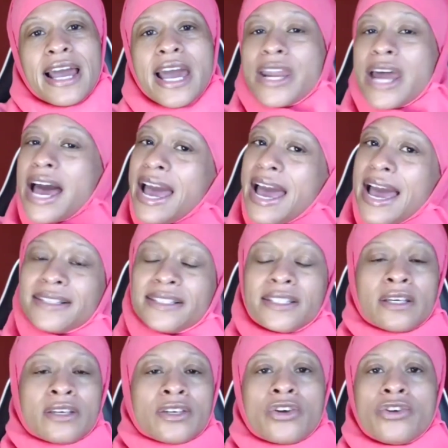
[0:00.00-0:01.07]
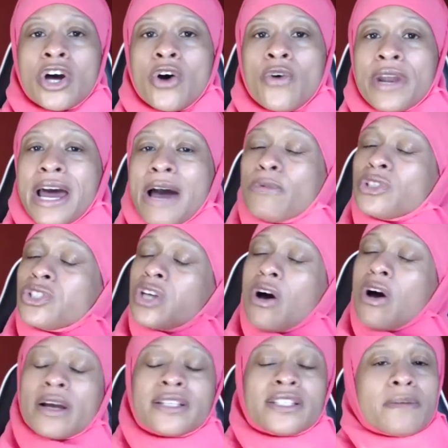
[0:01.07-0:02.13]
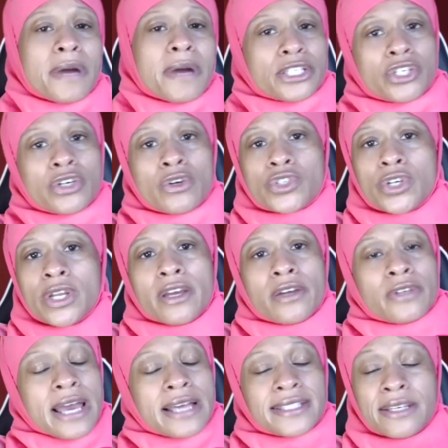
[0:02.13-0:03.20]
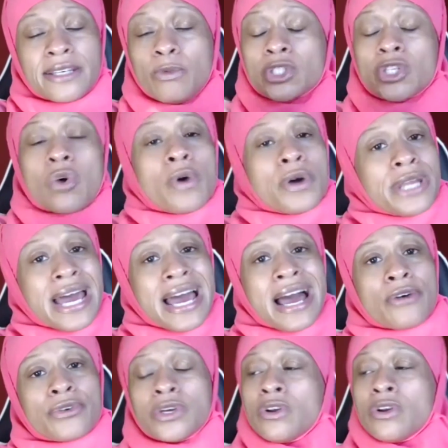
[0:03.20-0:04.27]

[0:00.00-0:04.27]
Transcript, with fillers: And I had to, you know, and I was talking to my children as it was going down,